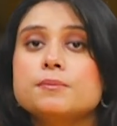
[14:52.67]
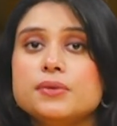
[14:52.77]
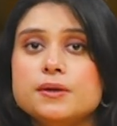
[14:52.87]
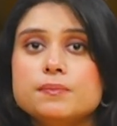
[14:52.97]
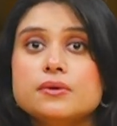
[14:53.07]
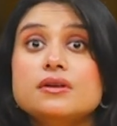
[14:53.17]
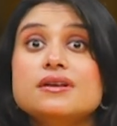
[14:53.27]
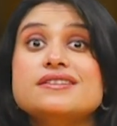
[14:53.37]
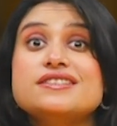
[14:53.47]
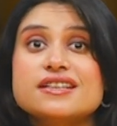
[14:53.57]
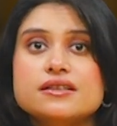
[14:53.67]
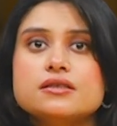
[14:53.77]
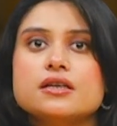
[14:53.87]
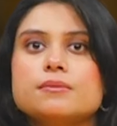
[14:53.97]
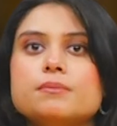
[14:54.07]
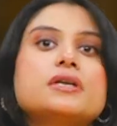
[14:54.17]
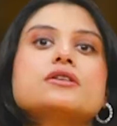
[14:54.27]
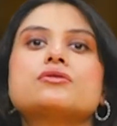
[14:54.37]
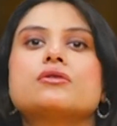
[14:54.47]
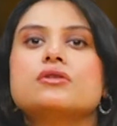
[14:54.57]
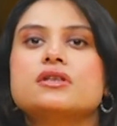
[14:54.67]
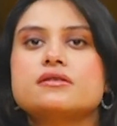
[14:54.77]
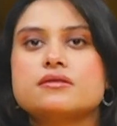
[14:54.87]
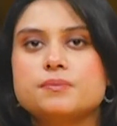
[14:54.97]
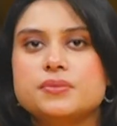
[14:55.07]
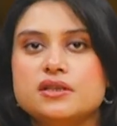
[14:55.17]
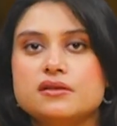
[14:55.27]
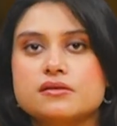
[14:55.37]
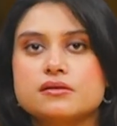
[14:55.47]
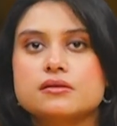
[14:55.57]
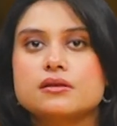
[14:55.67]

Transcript: People judge him based on his appearance.